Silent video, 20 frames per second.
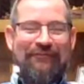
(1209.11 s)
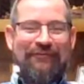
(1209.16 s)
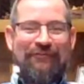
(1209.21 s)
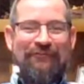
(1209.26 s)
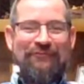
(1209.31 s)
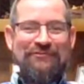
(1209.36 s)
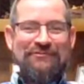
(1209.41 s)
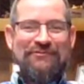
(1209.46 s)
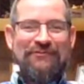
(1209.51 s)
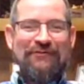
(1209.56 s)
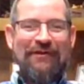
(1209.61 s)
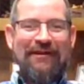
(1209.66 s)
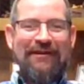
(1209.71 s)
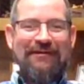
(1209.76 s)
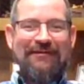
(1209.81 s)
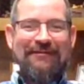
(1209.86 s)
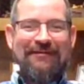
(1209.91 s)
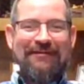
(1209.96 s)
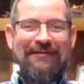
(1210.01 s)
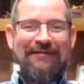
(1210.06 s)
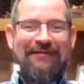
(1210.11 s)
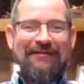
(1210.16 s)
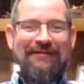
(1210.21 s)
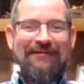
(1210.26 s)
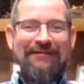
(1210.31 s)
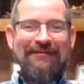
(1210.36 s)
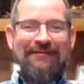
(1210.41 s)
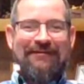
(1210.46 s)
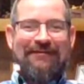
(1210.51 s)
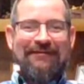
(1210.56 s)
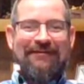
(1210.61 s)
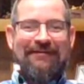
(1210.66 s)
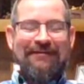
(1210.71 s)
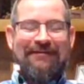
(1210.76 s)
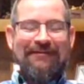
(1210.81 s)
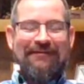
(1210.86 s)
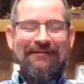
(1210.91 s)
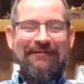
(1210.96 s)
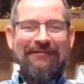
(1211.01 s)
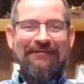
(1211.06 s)
was great. Yeah,
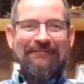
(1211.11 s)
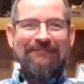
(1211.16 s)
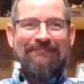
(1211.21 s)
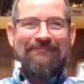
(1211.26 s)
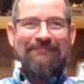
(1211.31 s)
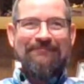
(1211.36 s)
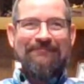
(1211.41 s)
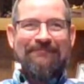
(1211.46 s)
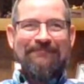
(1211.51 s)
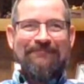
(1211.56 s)
um,